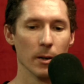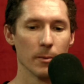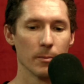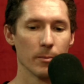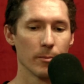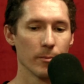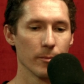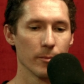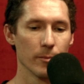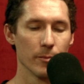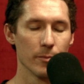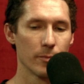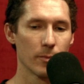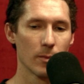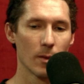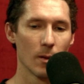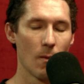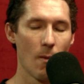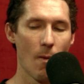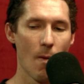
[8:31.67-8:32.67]

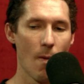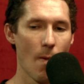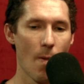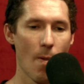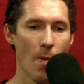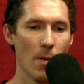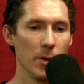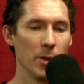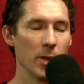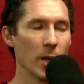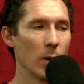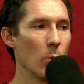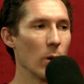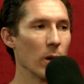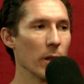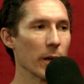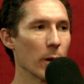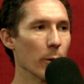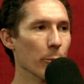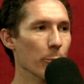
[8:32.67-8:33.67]
crazy you got to wear
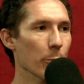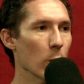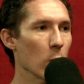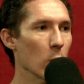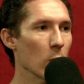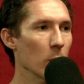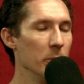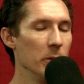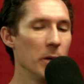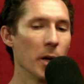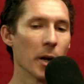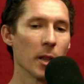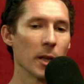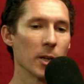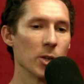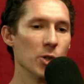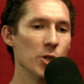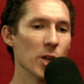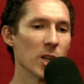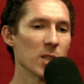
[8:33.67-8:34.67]
like a robe. You got to
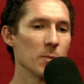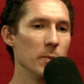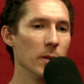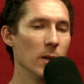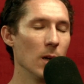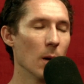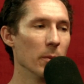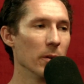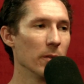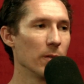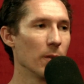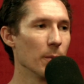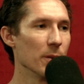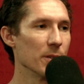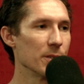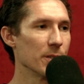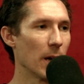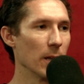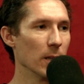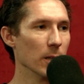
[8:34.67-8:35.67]
like just be coming from a
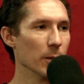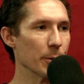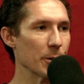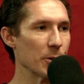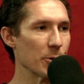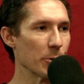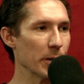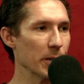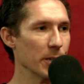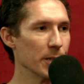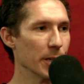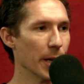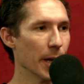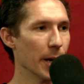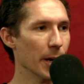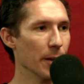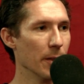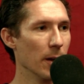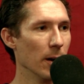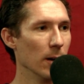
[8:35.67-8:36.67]
silent retreat to get
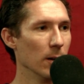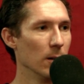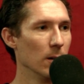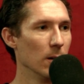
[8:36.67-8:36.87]
in there.